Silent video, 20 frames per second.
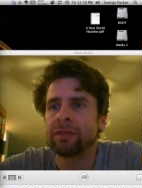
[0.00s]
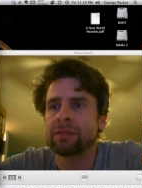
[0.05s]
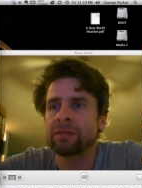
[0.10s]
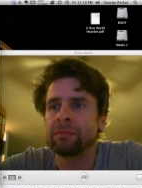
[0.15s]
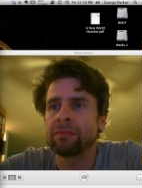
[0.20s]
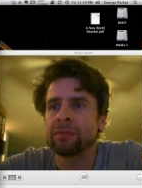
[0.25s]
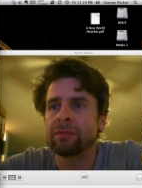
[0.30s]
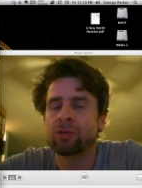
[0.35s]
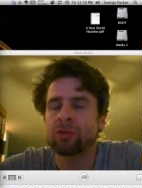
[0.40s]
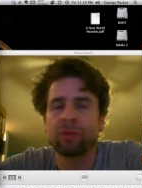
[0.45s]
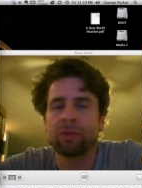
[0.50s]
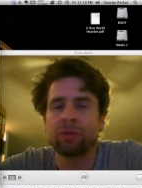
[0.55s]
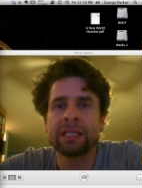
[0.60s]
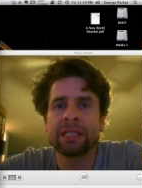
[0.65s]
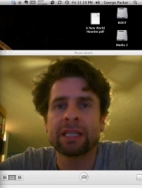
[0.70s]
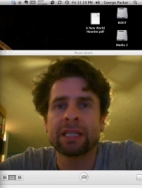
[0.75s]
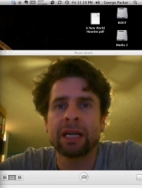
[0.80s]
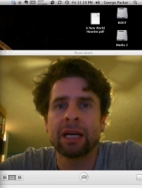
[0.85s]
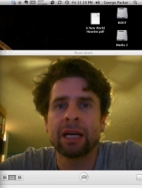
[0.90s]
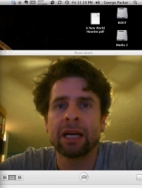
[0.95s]

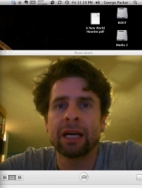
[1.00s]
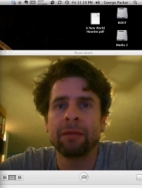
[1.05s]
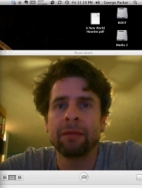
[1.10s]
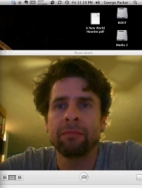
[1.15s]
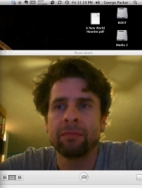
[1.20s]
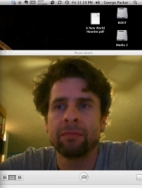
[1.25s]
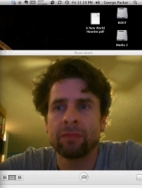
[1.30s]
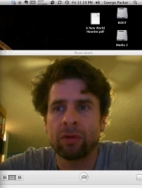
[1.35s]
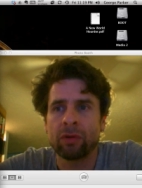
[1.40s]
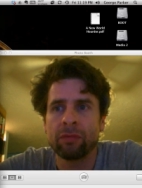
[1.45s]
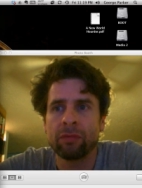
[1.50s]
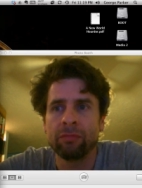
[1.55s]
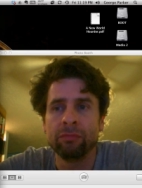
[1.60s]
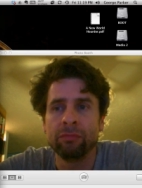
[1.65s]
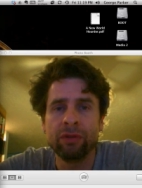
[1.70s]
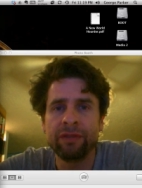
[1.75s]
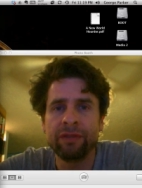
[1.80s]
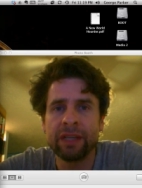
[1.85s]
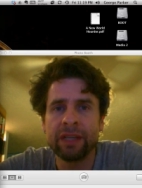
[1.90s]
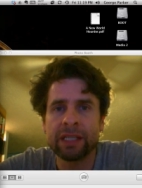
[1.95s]
screen time or
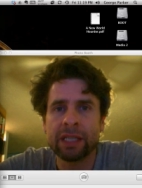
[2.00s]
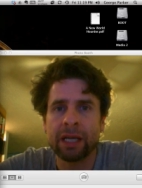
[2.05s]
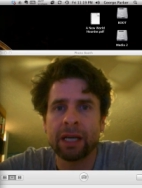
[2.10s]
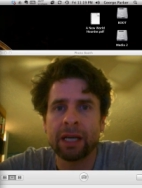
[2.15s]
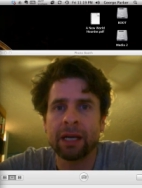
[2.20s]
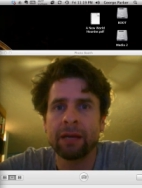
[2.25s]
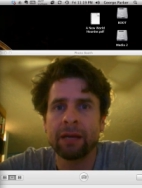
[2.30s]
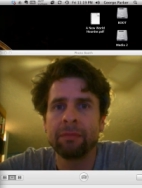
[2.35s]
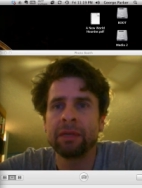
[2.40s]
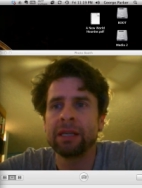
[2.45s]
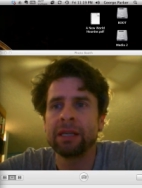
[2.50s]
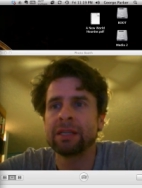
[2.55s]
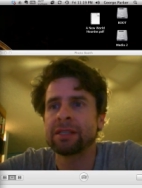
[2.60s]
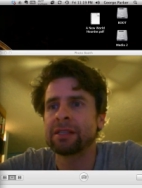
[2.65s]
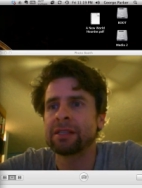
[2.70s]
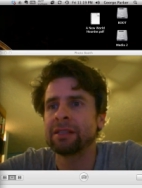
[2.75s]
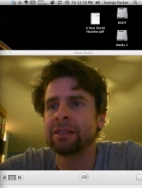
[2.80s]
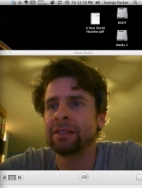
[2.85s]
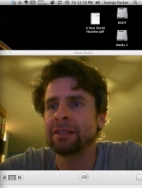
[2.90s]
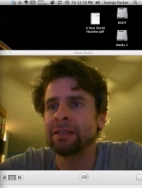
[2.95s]
movie time
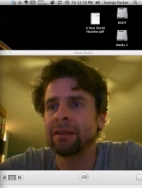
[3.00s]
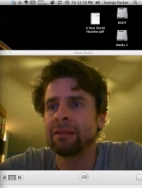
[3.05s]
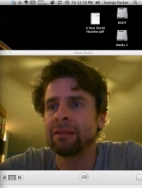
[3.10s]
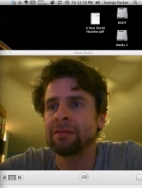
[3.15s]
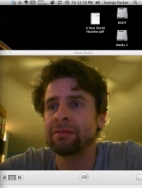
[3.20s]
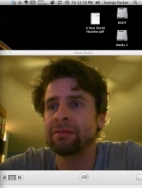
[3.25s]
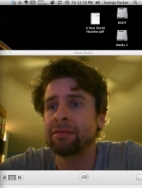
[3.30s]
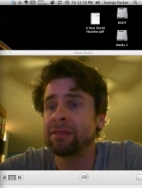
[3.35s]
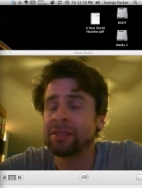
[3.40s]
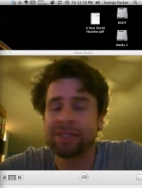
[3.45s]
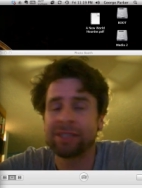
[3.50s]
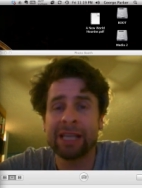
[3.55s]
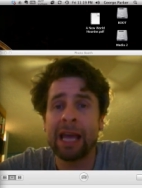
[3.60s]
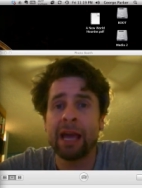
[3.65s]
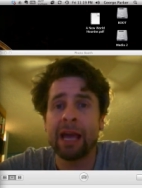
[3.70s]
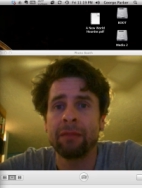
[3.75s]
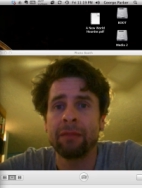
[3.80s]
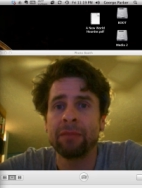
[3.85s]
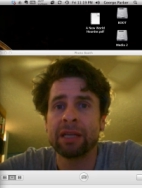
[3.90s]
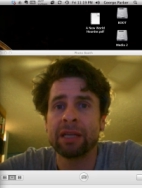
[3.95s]
is the
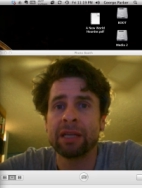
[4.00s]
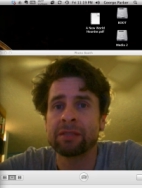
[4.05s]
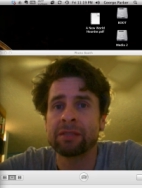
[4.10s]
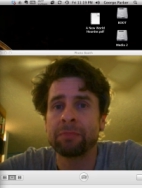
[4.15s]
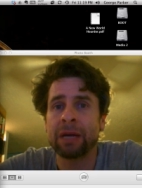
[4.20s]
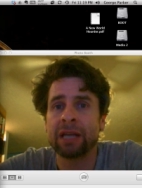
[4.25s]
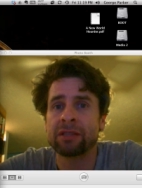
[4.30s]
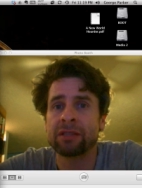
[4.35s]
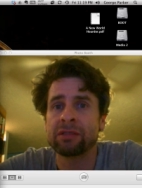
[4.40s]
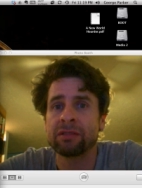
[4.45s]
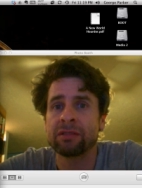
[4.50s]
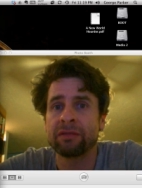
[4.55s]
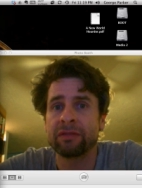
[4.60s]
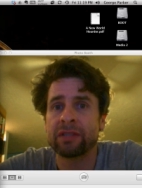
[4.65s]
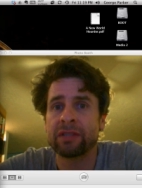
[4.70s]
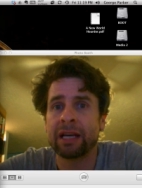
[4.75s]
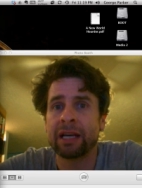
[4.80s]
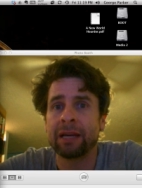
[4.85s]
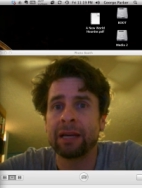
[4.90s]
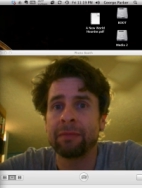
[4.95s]
same as the passage of
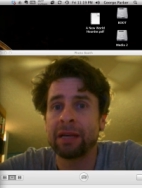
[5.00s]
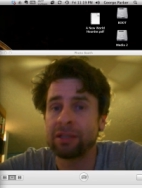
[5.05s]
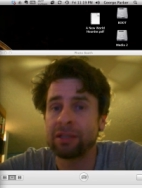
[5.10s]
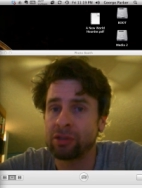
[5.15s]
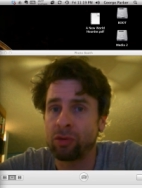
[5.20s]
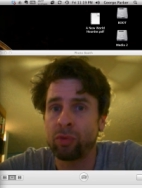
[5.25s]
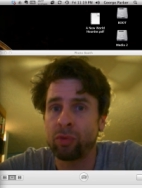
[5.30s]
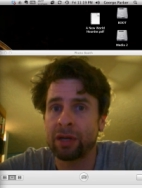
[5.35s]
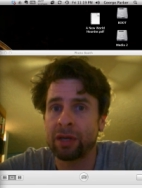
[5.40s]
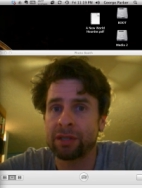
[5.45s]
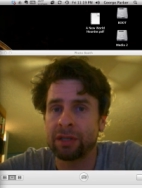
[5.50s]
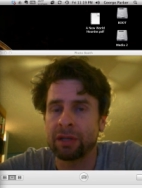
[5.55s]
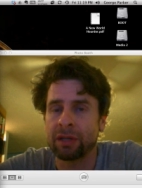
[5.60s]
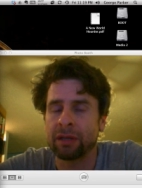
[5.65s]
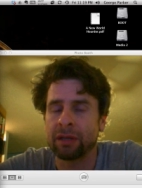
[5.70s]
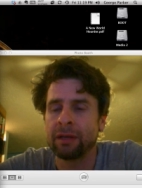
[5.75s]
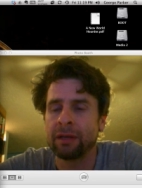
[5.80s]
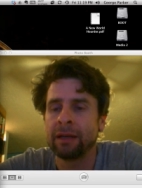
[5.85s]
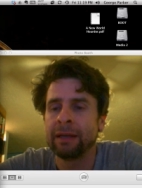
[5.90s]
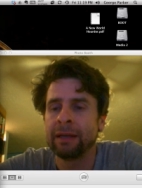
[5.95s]
time as you're watching
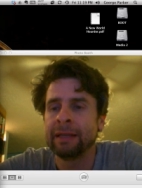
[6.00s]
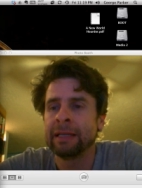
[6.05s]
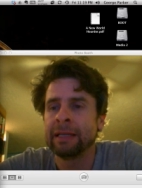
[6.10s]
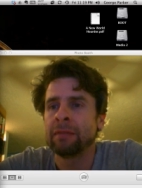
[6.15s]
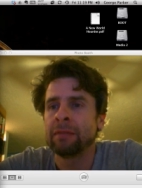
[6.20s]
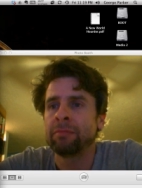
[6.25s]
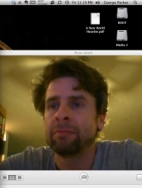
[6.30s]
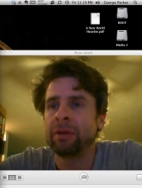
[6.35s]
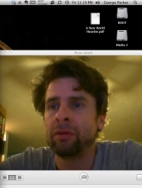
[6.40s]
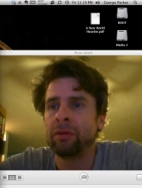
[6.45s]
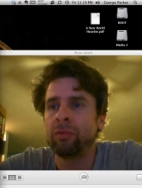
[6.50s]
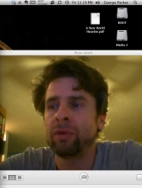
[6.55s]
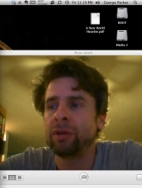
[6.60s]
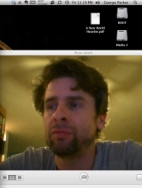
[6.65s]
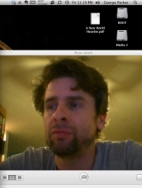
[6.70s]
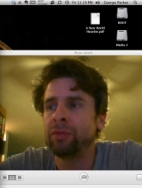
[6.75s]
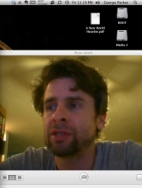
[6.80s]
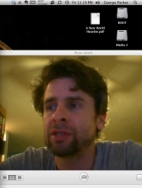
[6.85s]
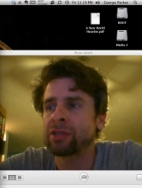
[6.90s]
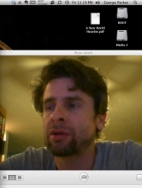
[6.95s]
it. But
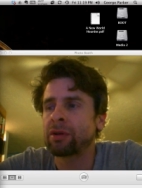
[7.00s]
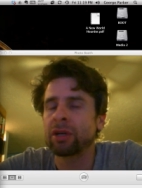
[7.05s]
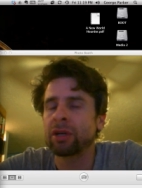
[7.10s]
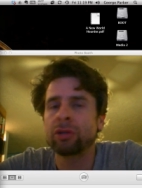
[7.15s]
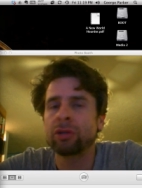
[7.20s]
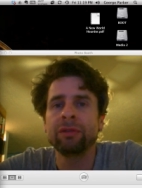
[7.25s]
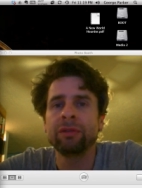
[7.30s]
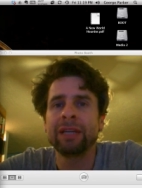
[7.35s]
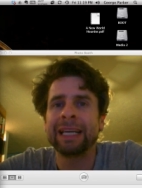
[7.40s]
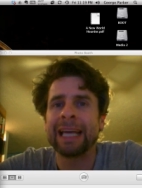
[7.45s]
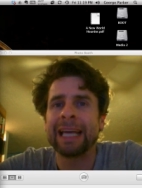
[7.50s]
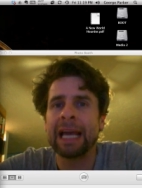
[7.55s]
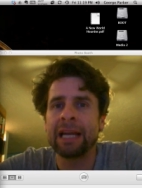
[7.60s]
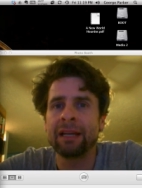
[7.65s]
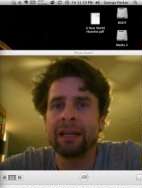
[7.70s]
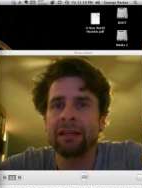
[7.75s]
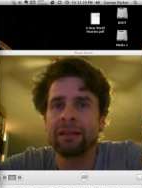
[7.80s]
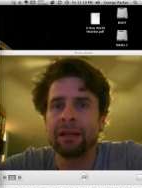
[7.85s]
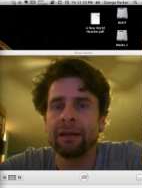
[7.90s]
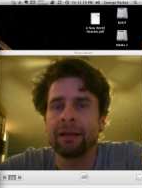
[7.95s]
when we start including
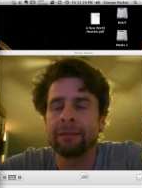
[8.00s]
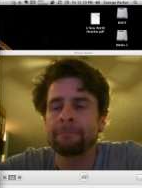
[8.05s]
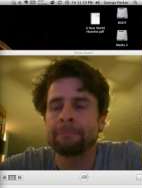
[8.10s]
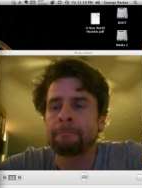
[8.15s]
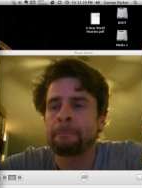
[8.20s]
editing,